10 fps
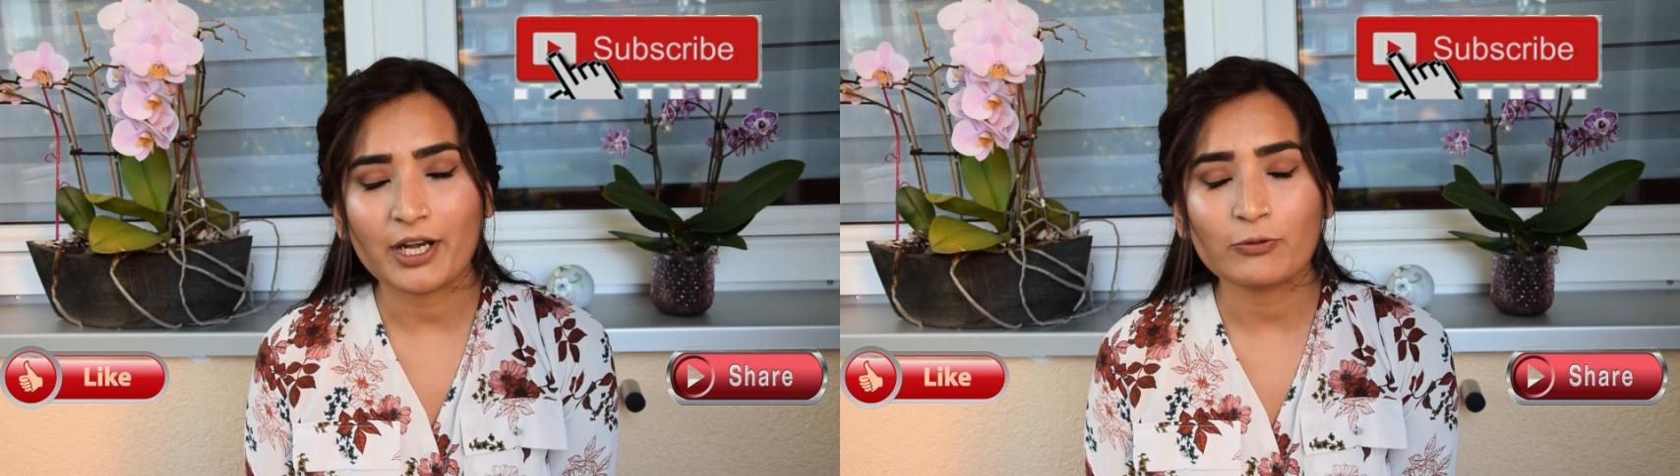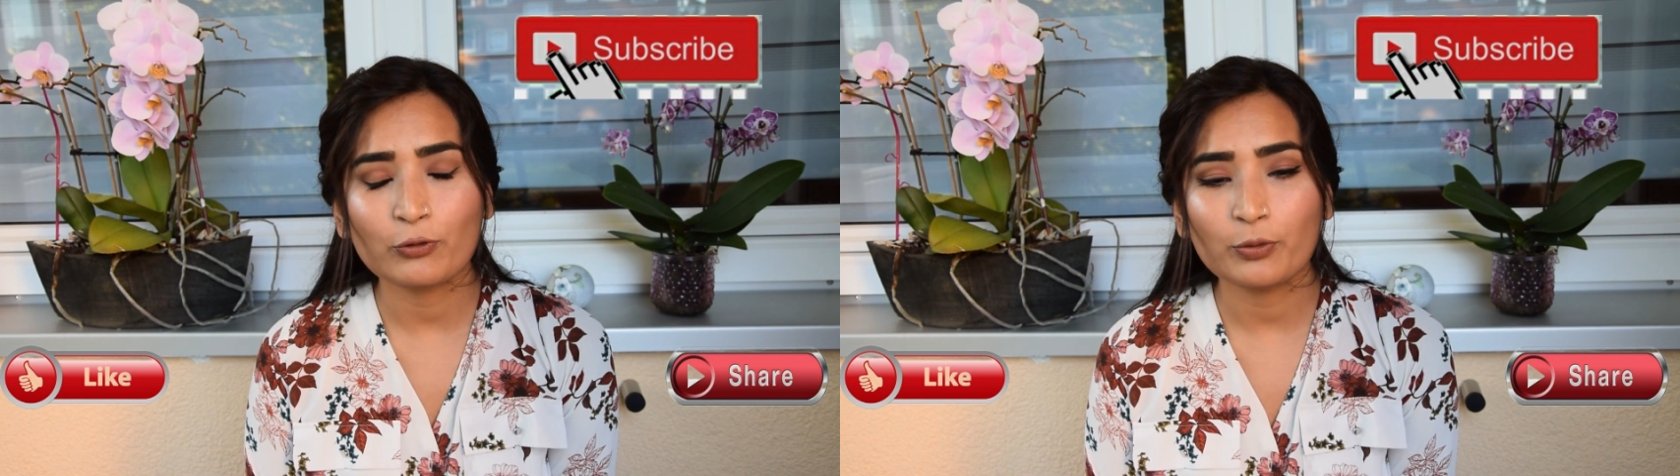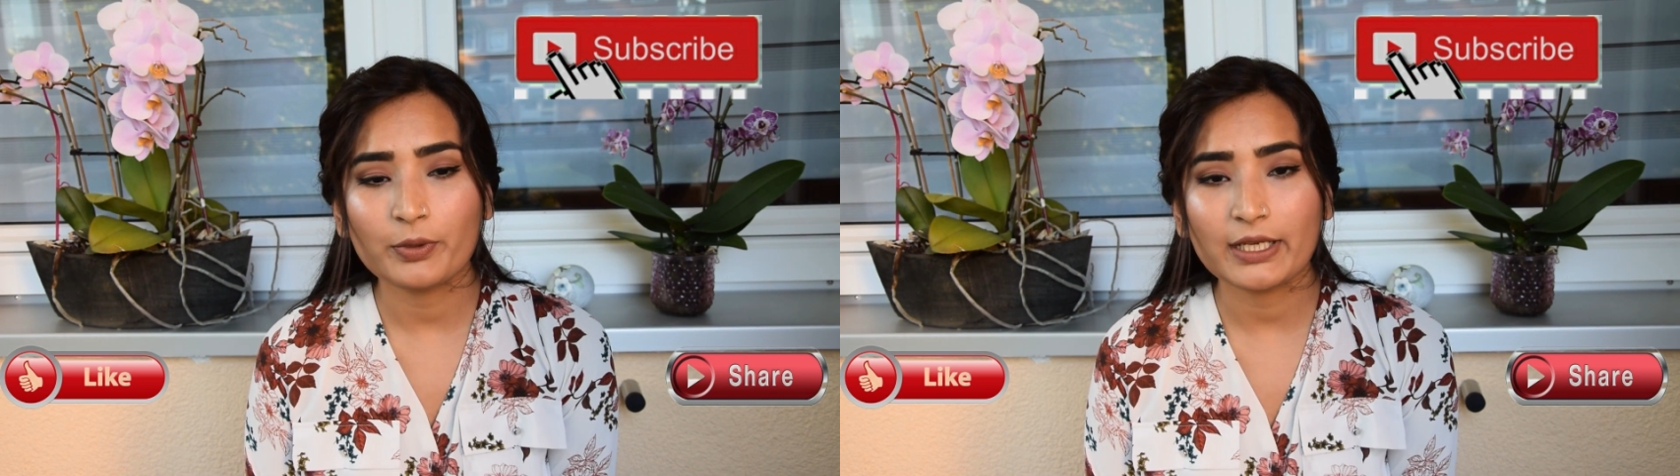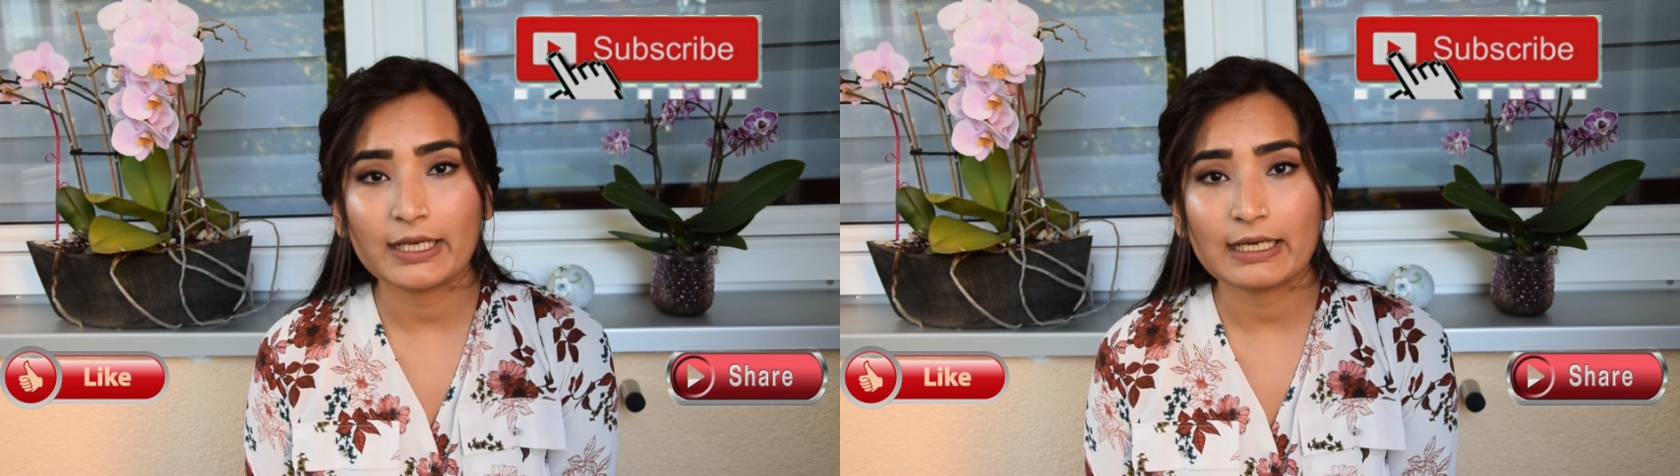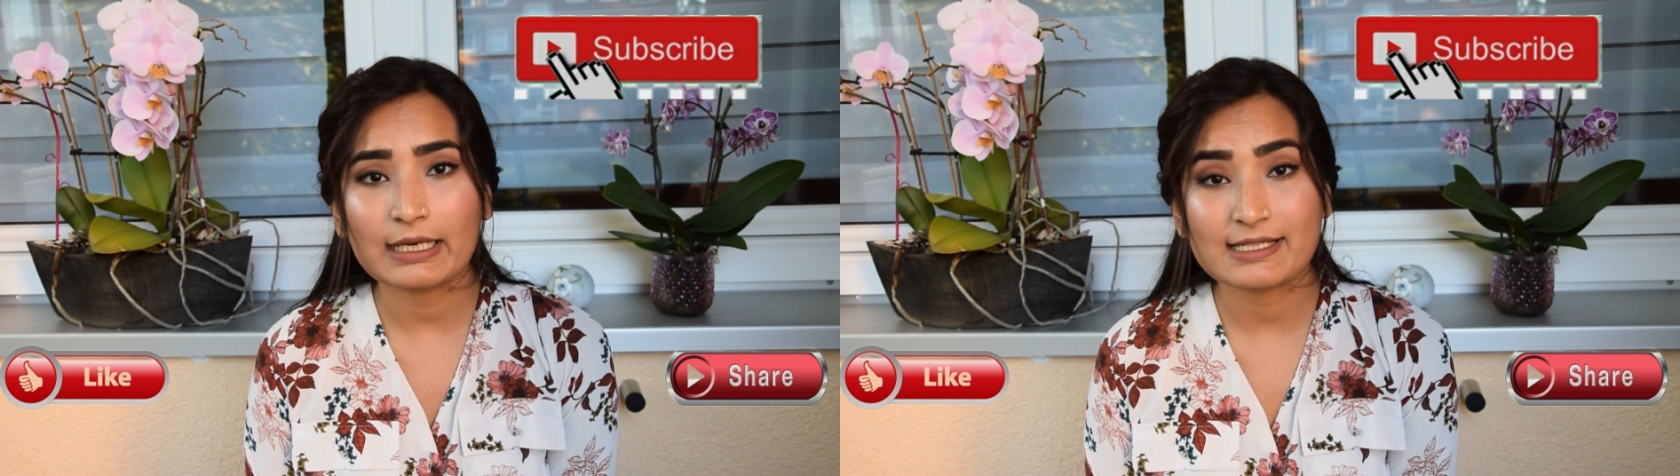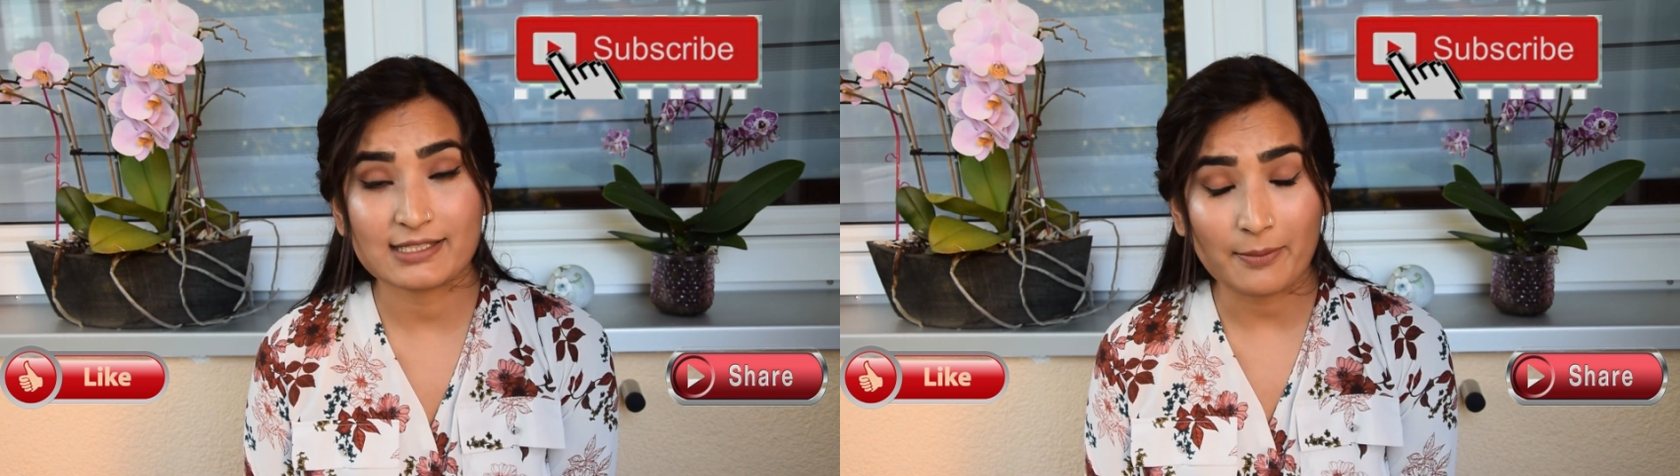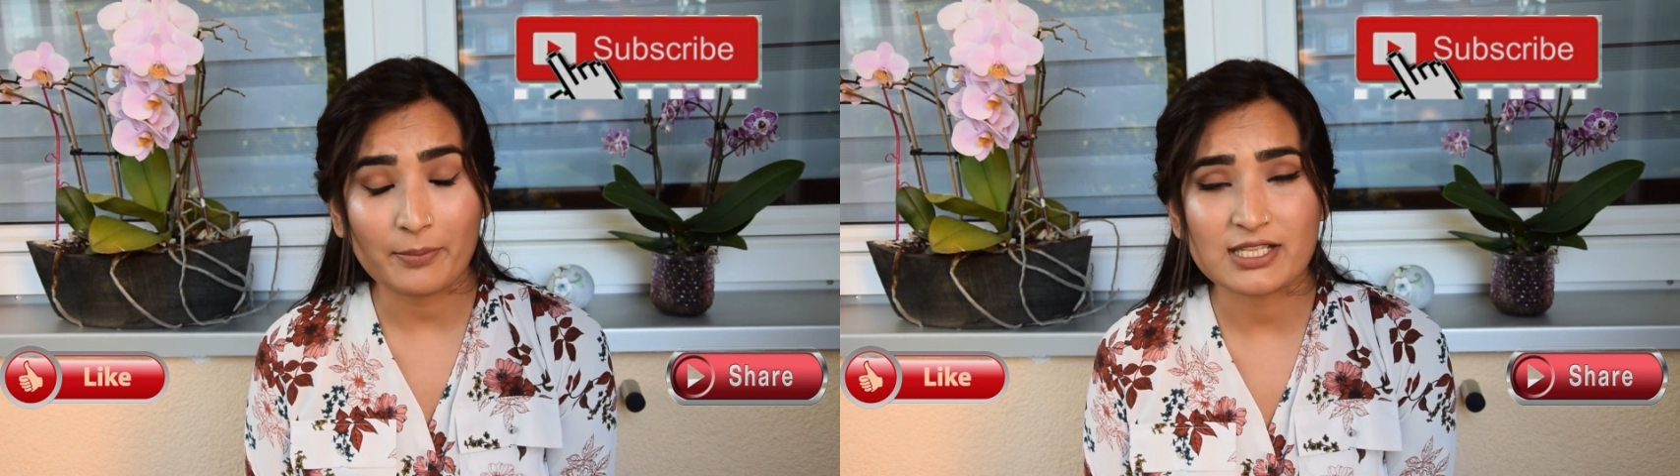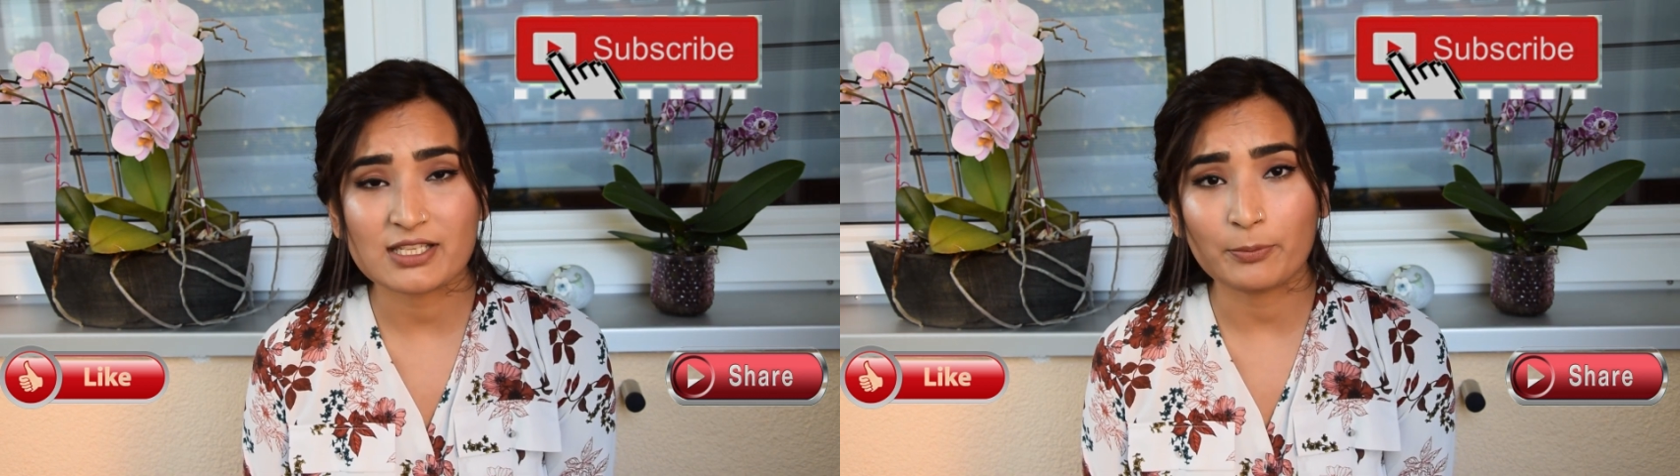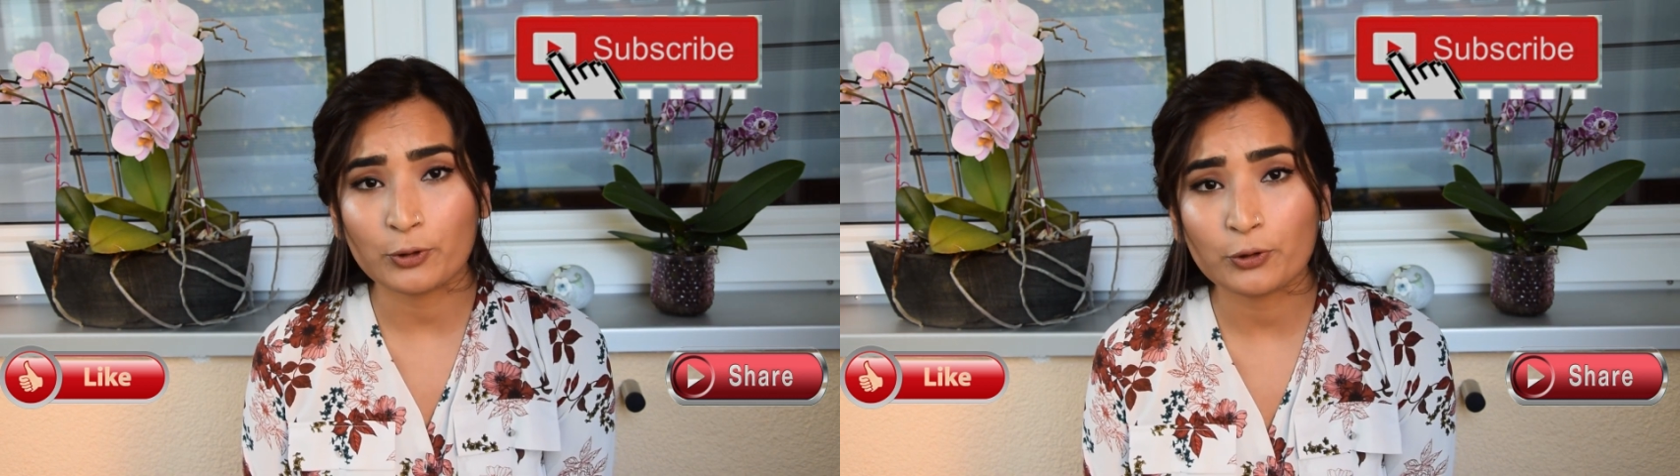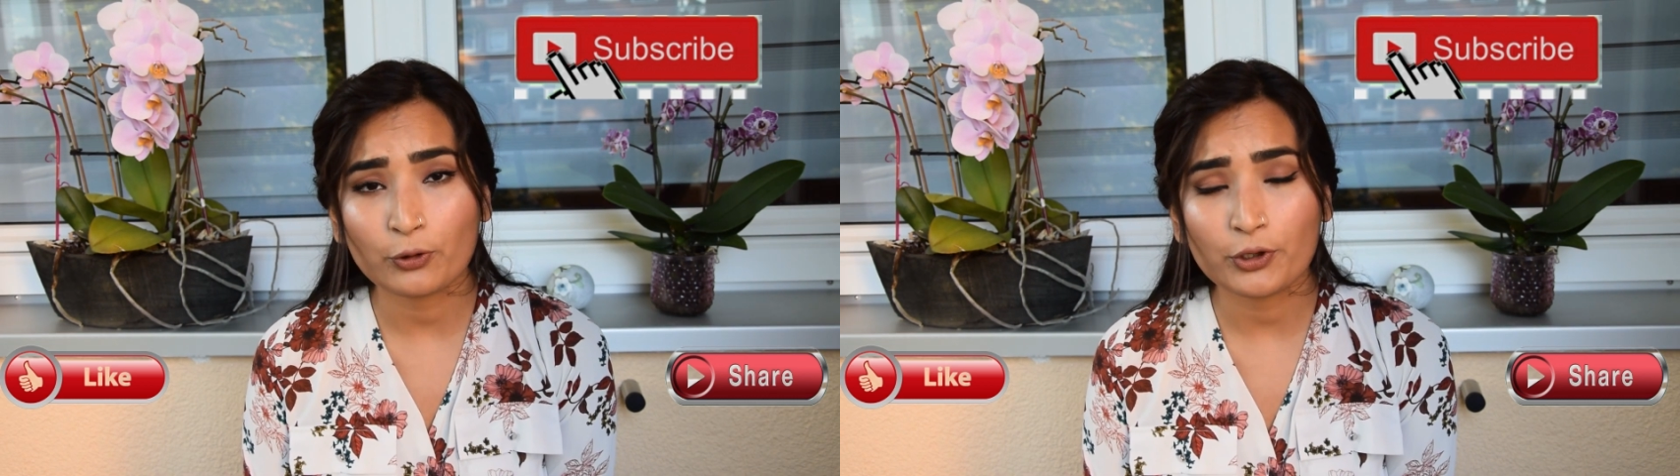That would be a step-by-step
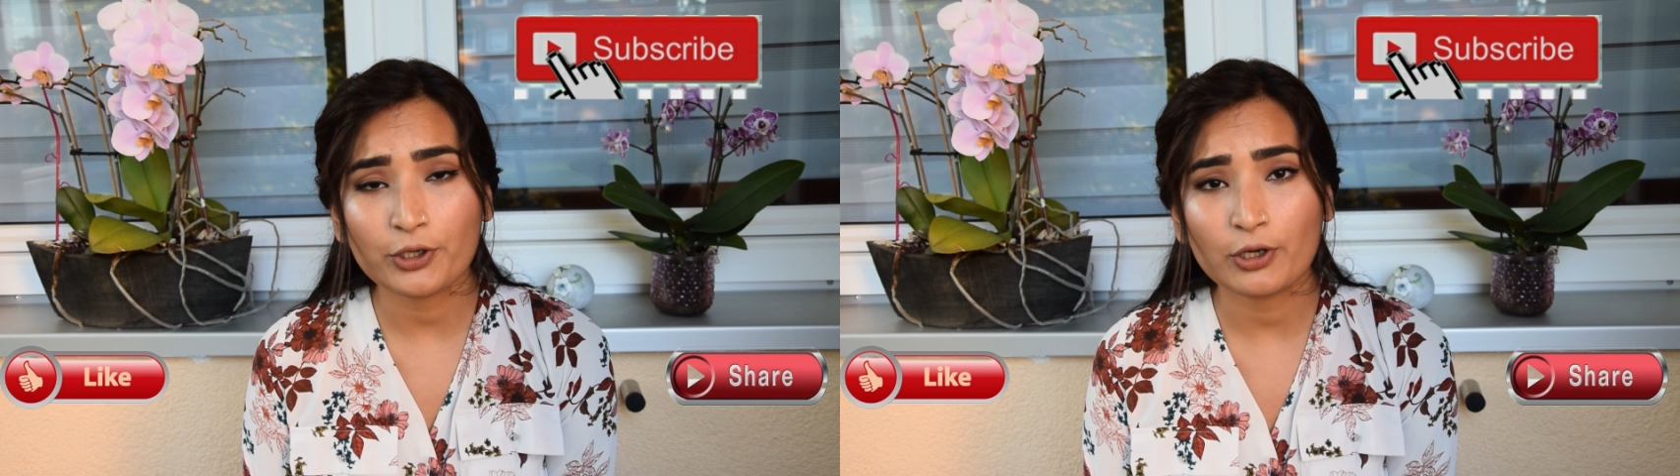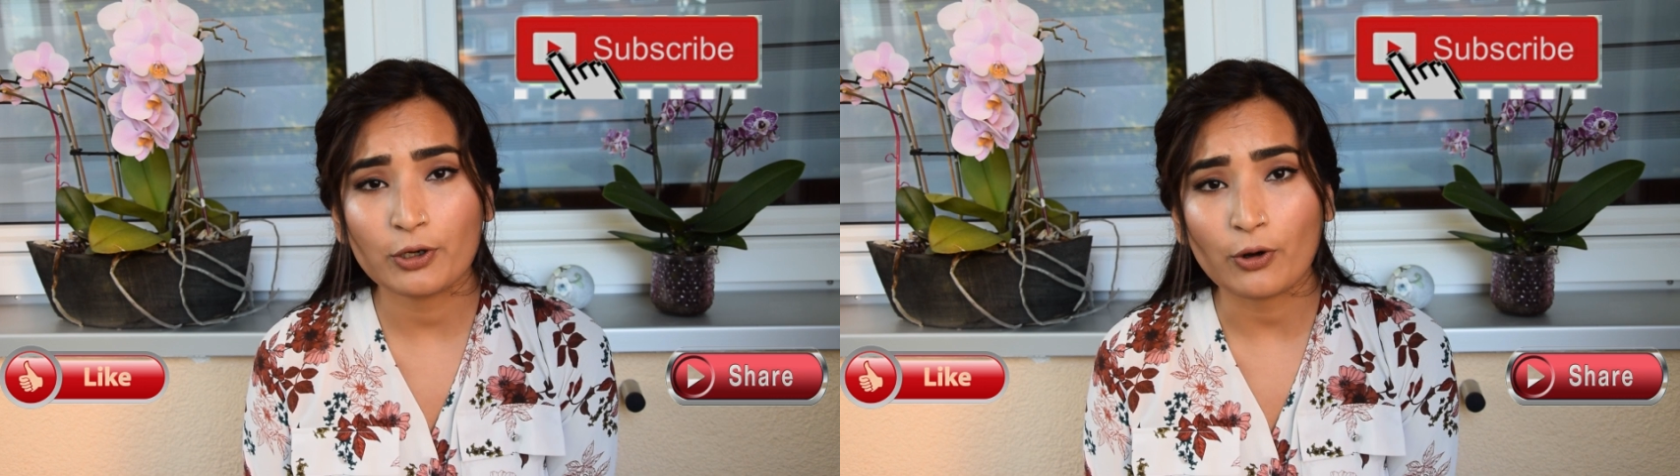tutorial